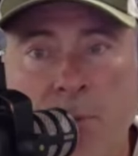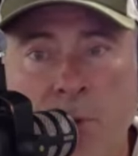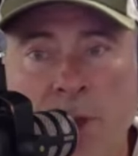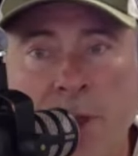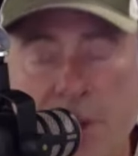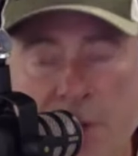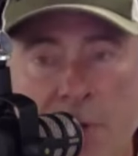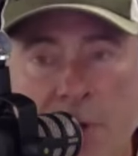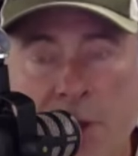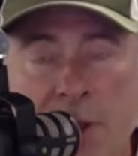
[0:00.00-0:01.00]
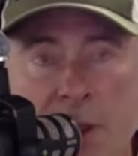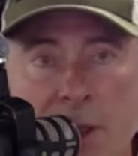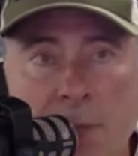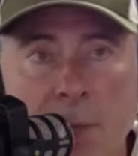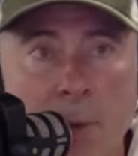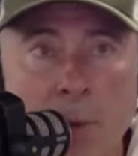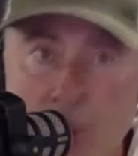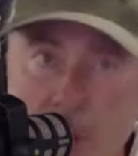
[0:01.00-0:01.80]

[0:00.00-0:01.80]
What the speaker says: really different but